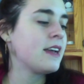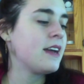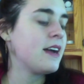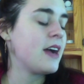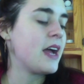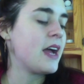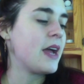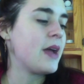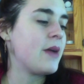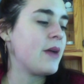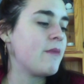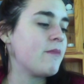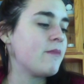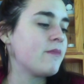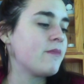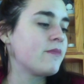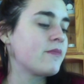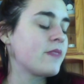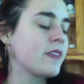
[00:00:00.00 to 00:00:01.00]

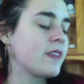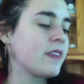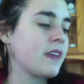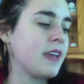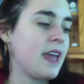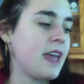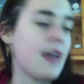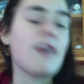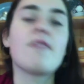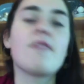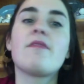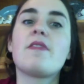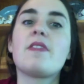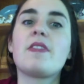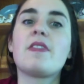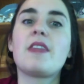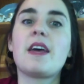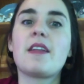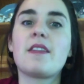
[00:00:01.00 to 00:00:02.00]
so yeah,
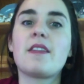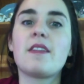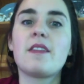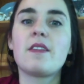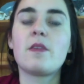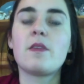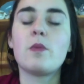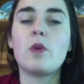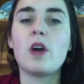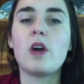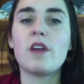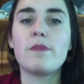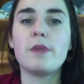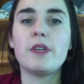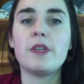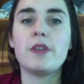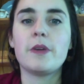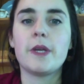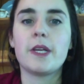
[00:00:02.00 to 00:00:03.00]
that's what I've
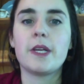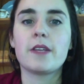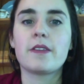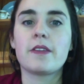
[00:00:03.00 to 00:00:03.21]
been doing.